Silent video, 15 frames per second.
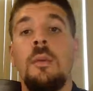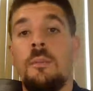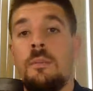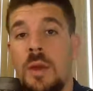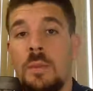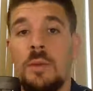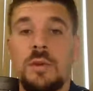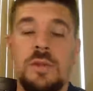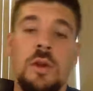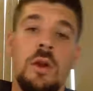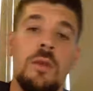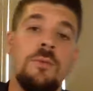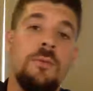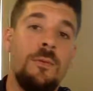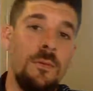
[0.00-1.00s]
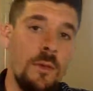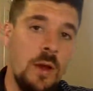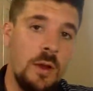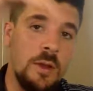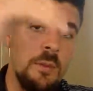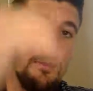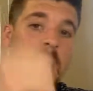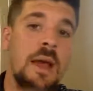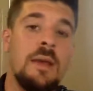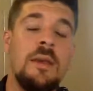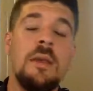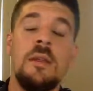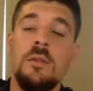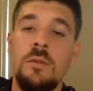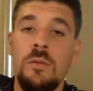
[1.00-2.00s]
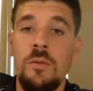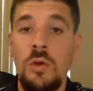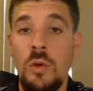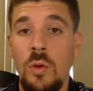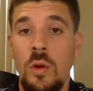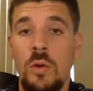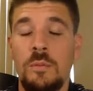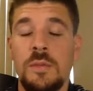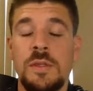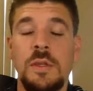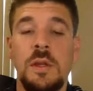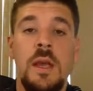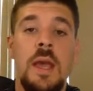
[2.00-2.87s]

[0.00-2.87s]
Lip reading: people start flocking back into new homes.